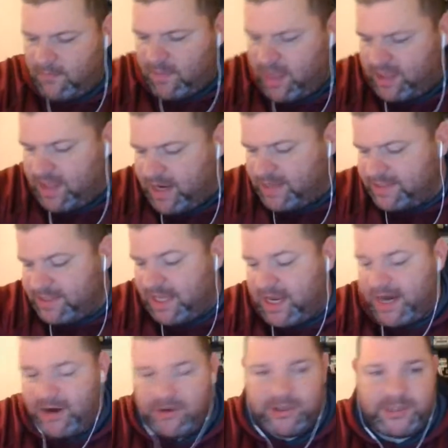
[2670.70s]
And that is the
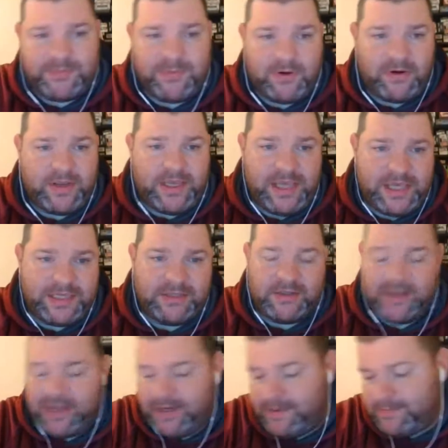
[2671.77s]
Harrisburg East
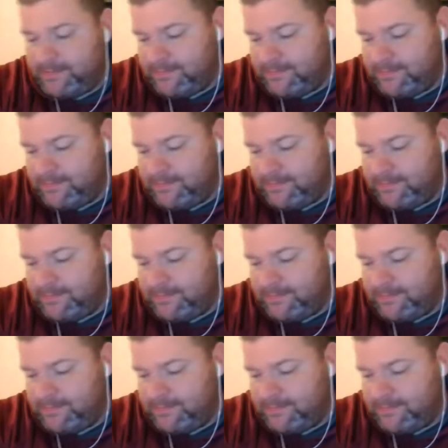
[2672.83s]
line.